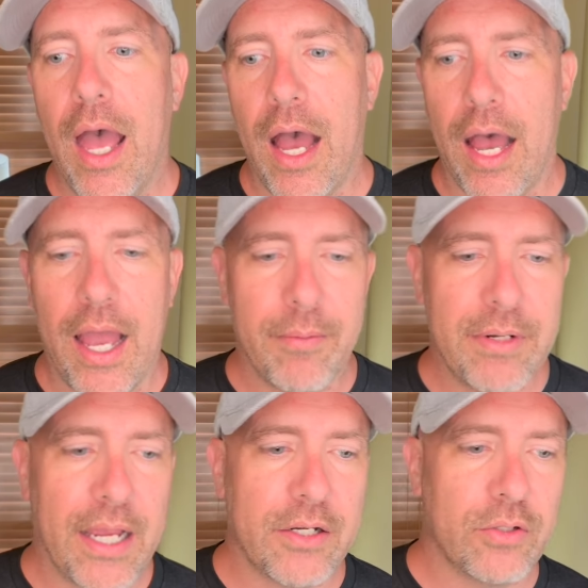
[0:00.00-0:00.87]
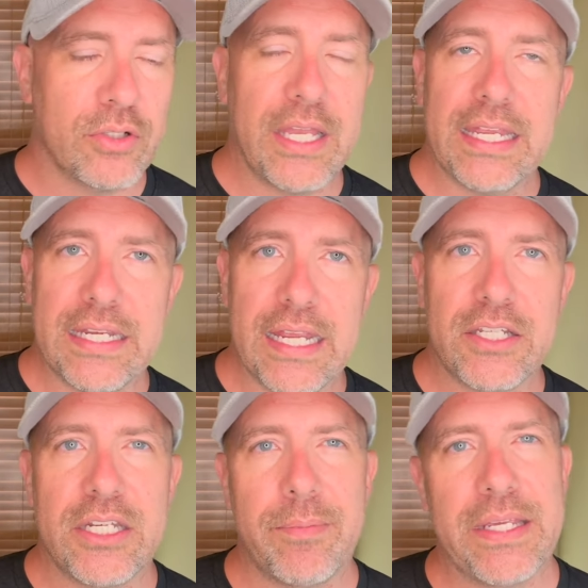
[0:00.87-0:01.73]
I'm diagnosed with
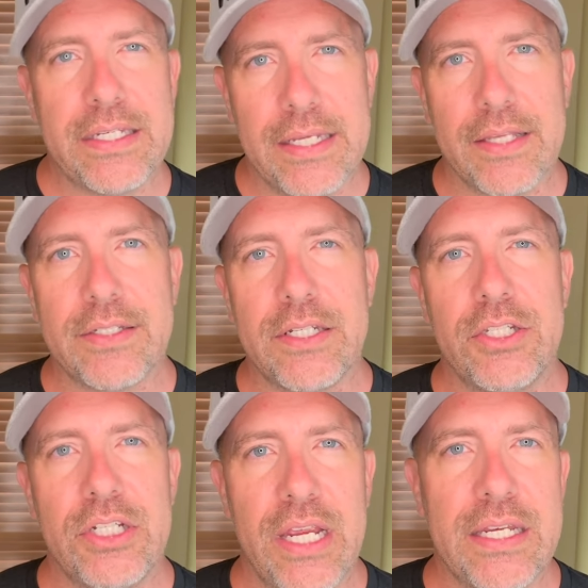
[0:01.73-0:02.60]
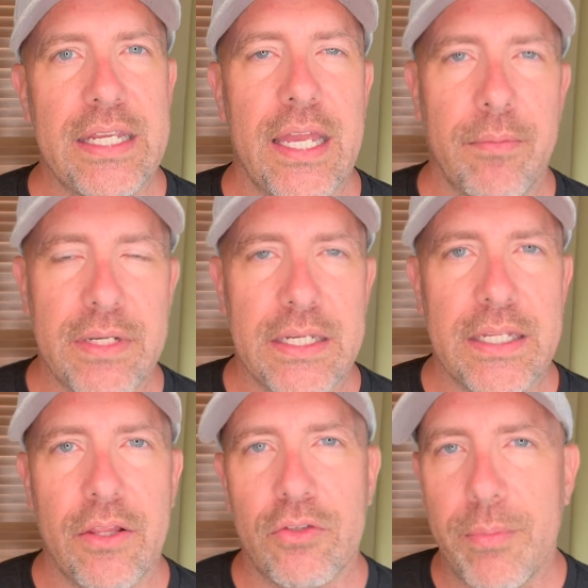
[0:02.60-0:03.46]
ADHD, PTSD, GAD,
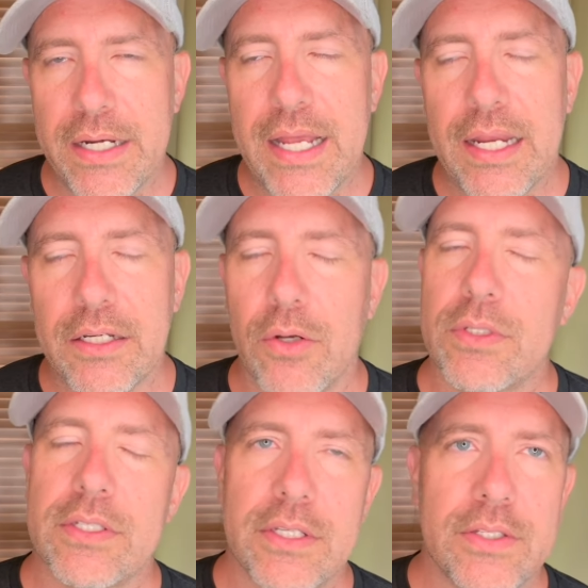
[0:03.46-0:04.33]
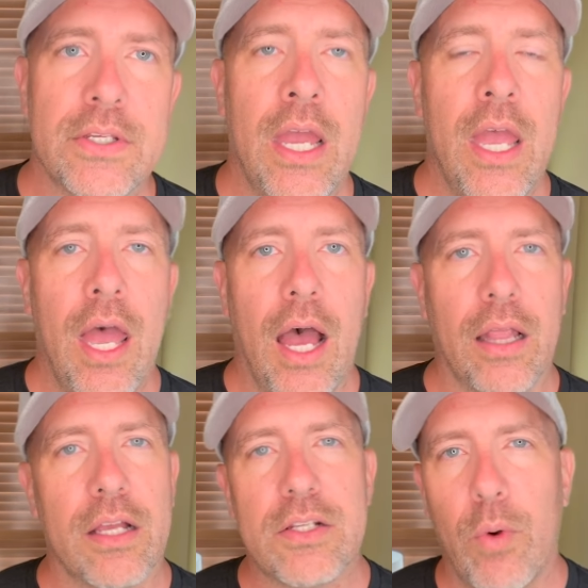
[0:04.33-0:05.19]
MDD. Those are my diagnoses. I
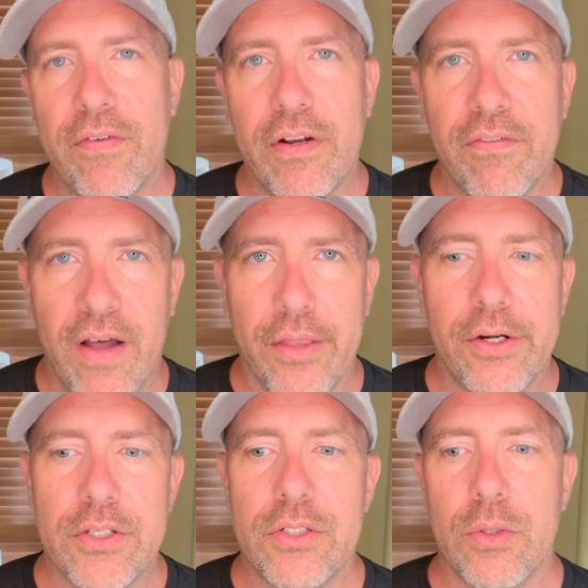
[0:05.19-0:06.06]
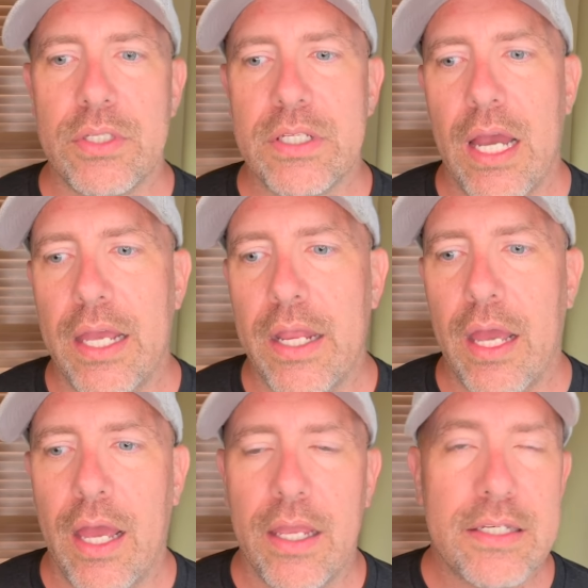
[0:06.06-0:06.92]
lost a wife and a father to suicide.
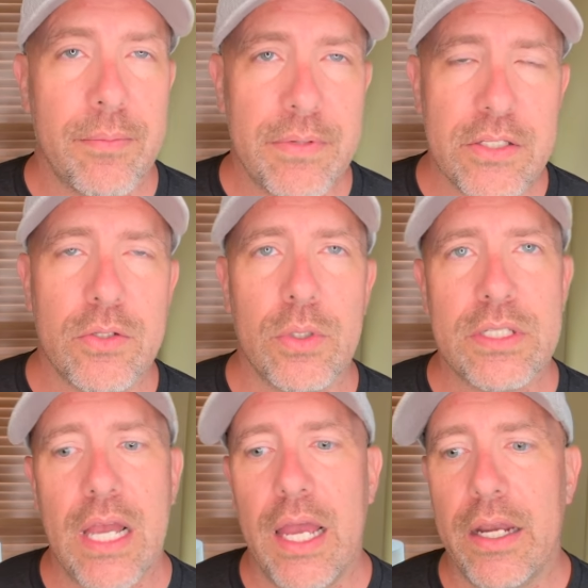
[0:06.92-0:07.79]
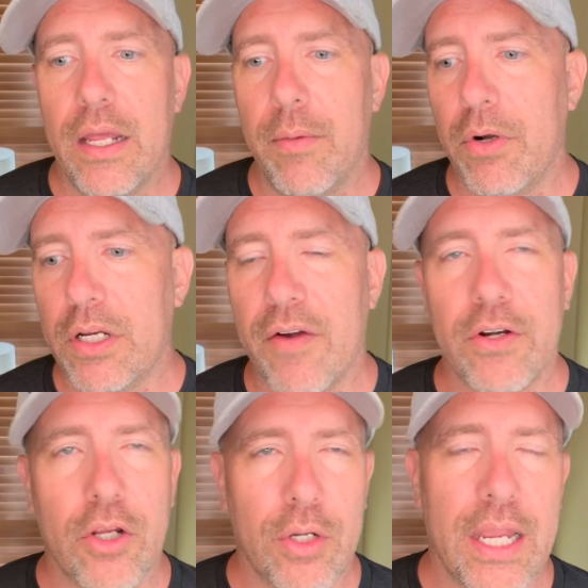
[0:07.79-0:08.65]
I attempted suicide. I'm a
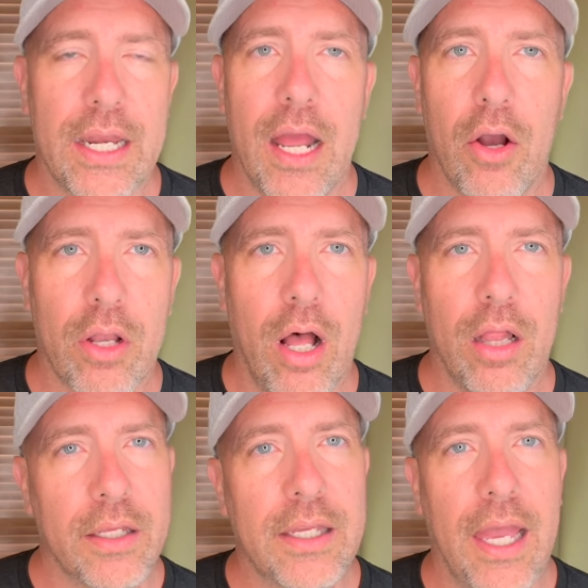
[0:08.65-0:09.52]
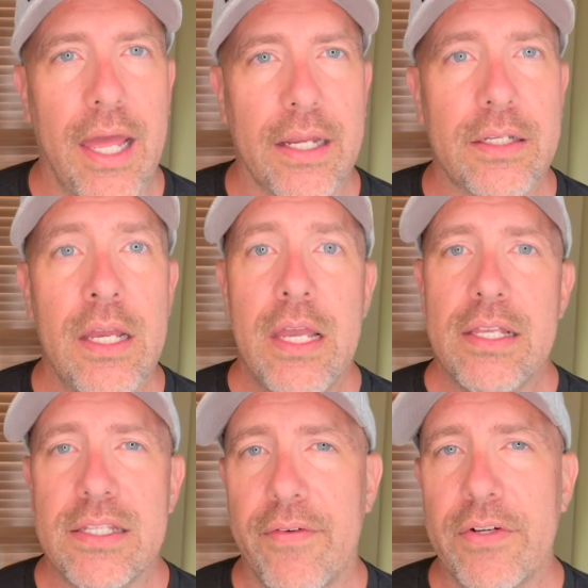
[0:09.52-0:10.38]
recovering cocaine alcoholic addict.
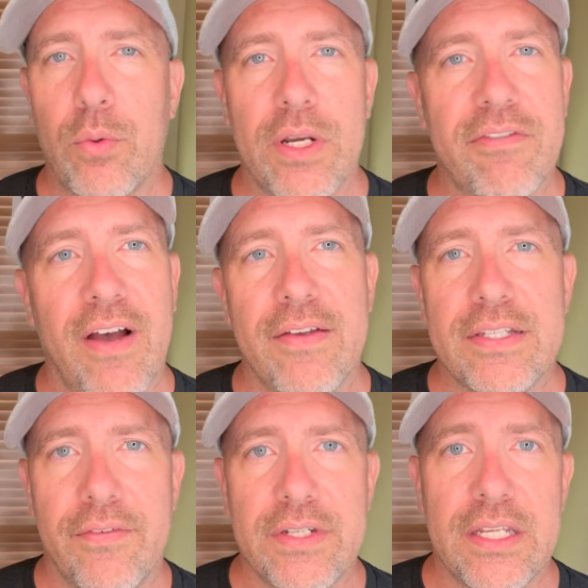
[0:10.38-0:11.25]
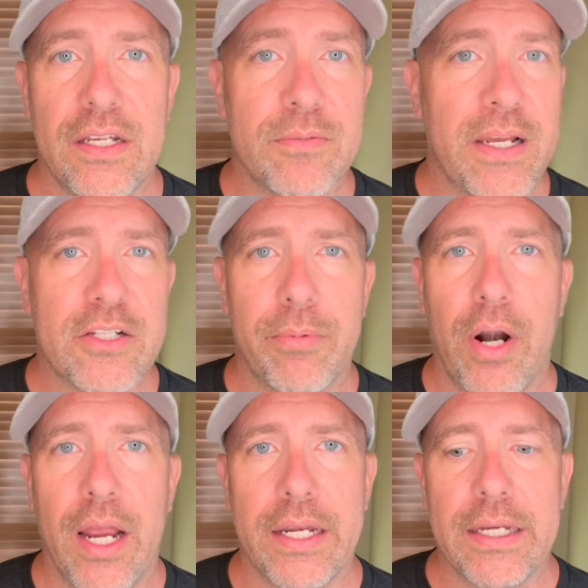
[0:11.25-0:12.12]
7/25/17 is my
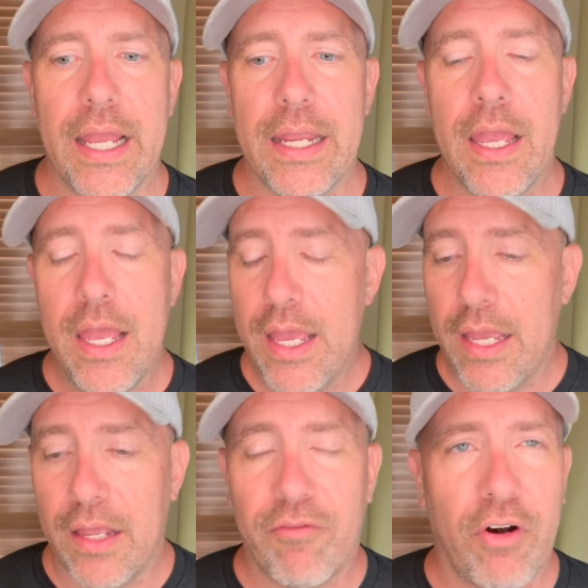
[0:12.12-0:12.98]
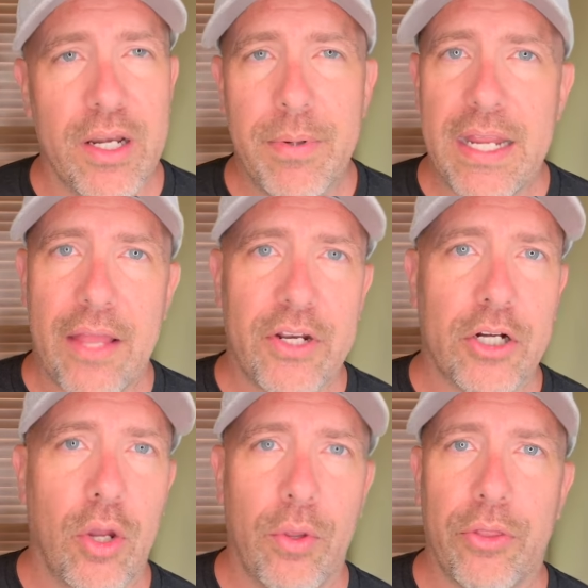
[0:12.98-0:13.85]
sobriety date. And for anybody out there
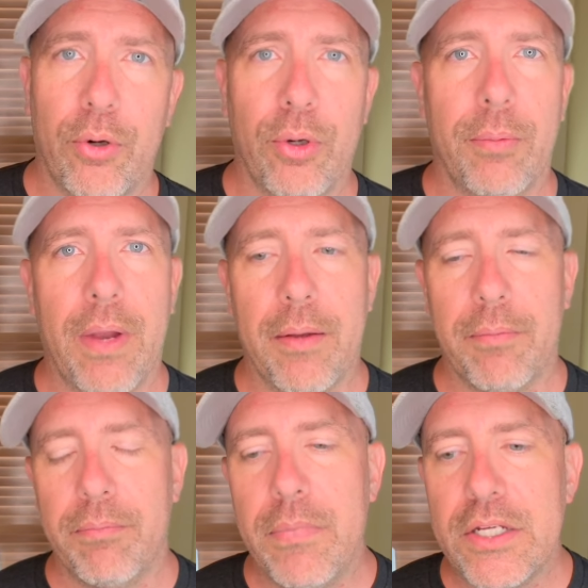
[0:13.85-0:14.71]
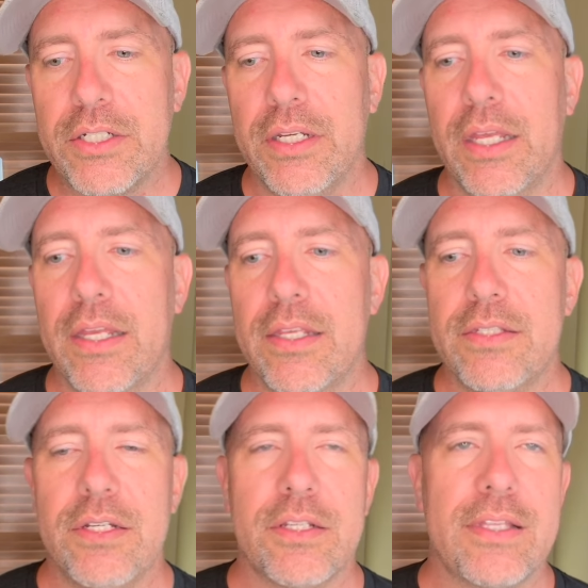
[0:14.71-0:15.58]
going through it, my mission is
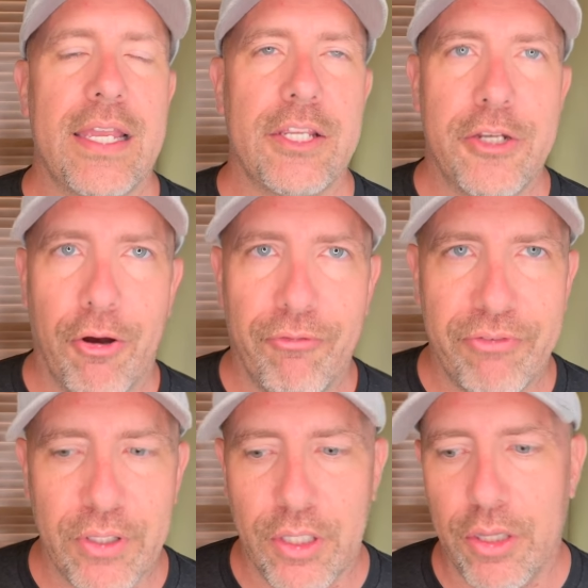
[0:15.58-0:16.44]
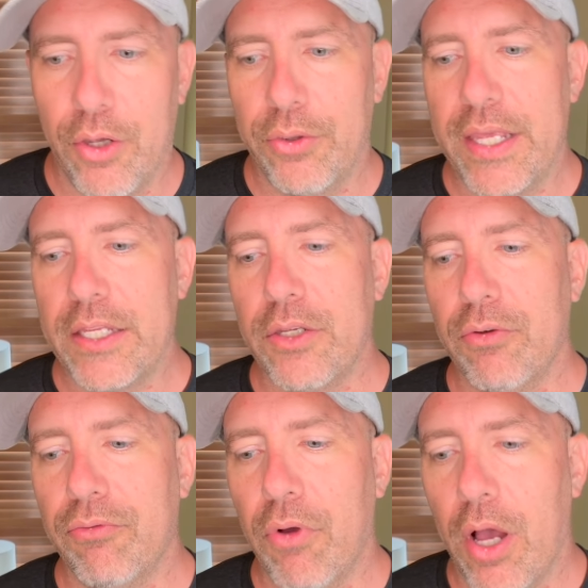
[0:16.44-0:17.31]
just that you don't feel alone, that
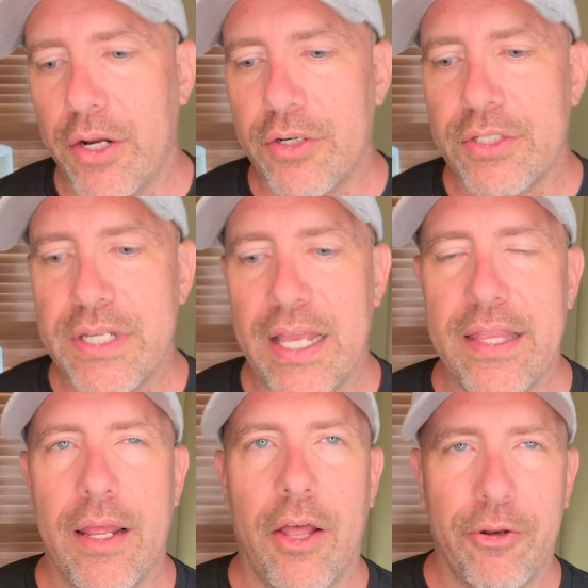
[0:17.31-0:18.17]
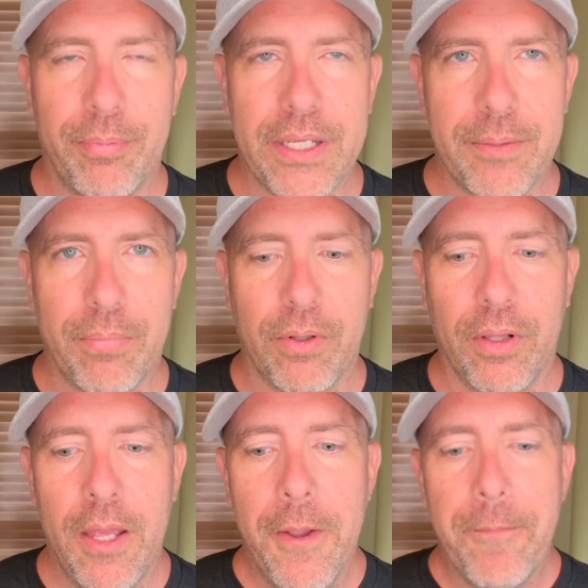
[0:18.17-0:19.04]
you understand that other
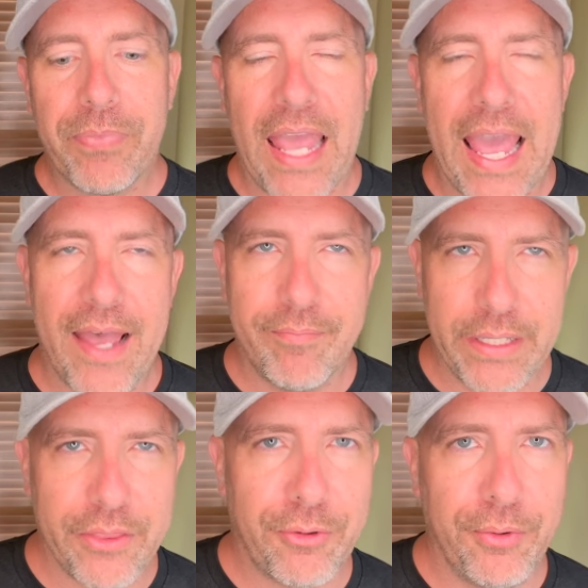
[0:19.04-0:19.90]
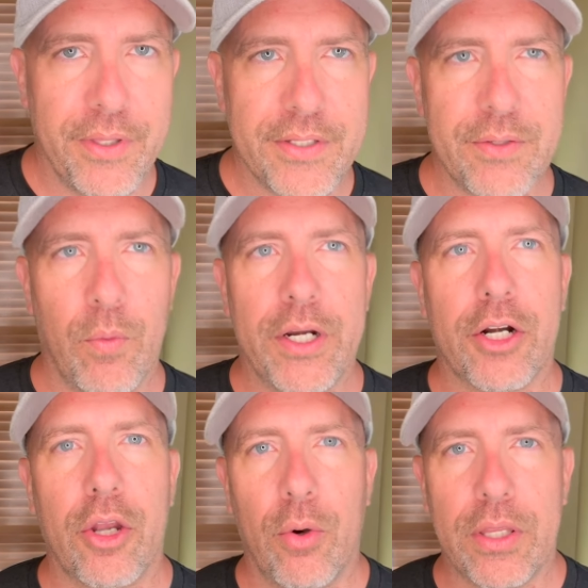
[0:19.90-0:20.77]
people have been through this, and what you're
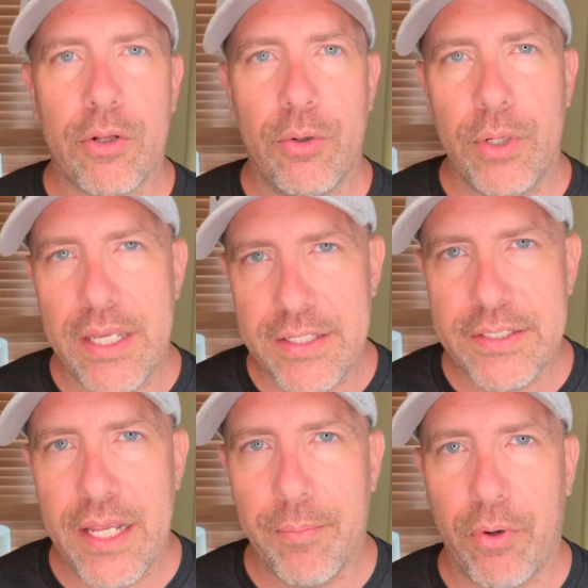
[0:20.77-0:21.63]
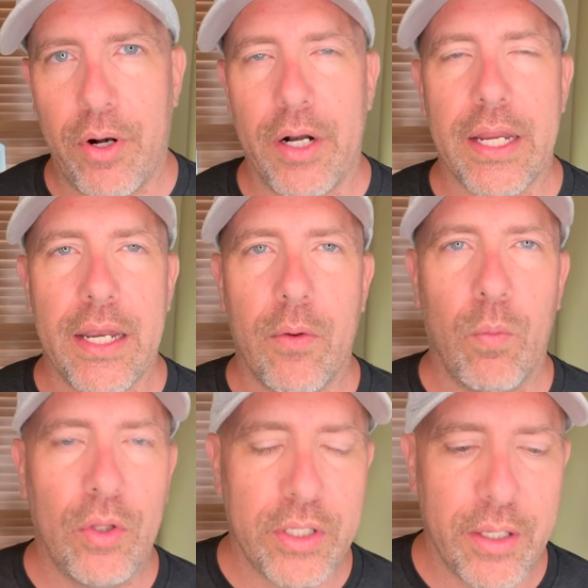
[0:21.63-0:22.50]
going through is temporary, and it
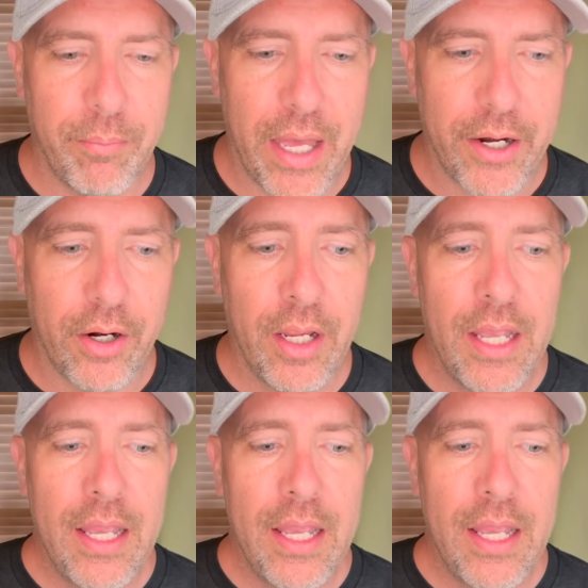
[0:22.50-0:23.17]
will get better.